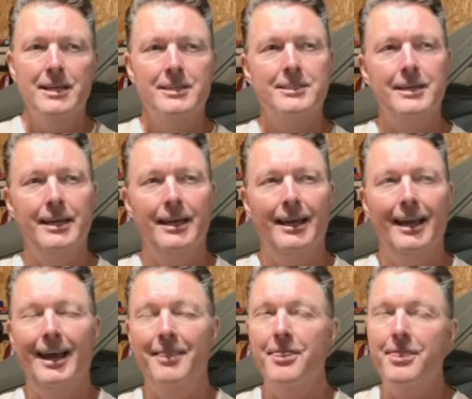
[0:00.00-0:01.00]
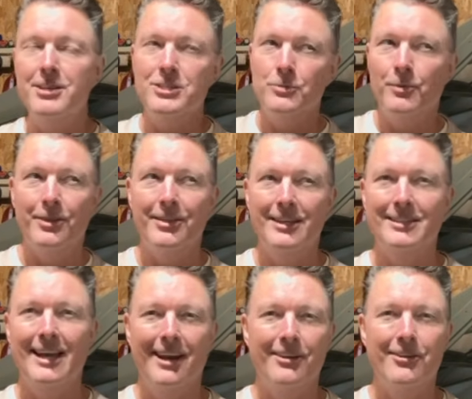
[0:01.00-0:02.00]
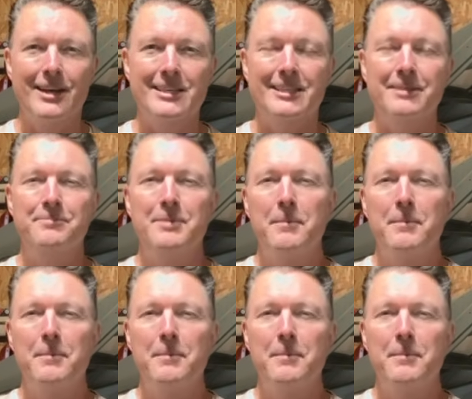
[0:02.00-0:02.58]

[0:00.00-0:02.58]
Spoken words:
See, and this is where things kind of crazy.